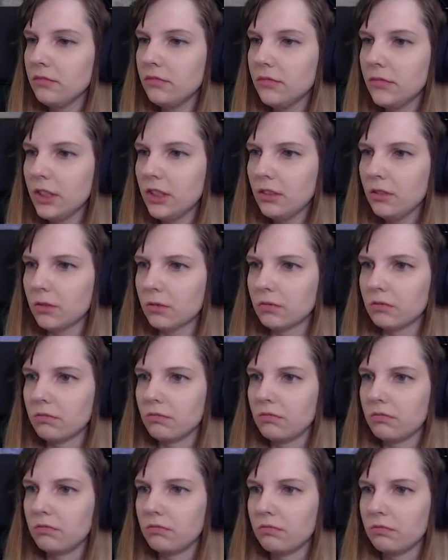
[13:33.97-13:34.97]
Oh,
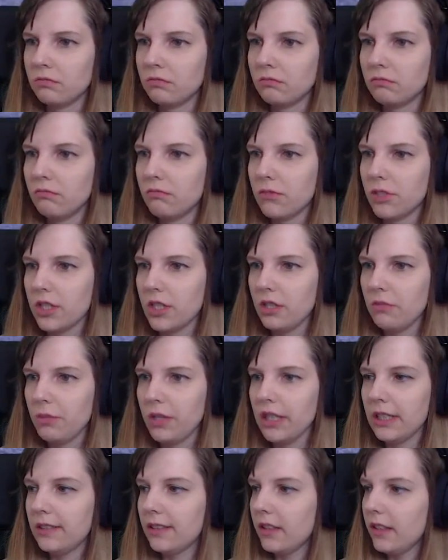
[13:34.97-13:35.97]
she
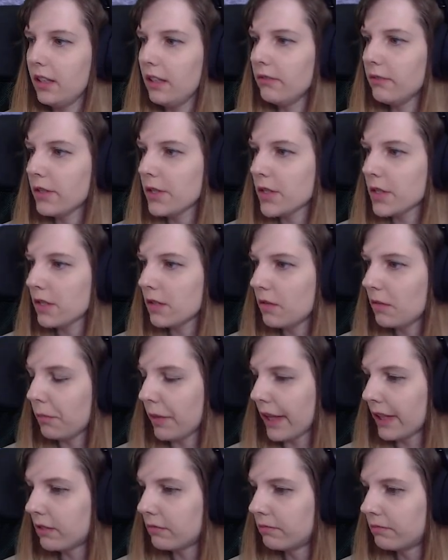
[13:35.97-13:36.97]
built an evil
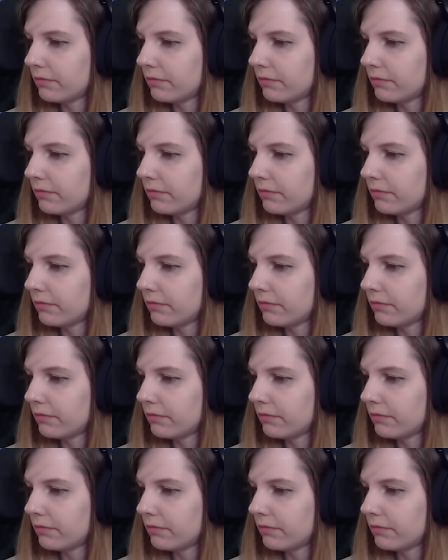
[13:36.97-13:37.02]
snowman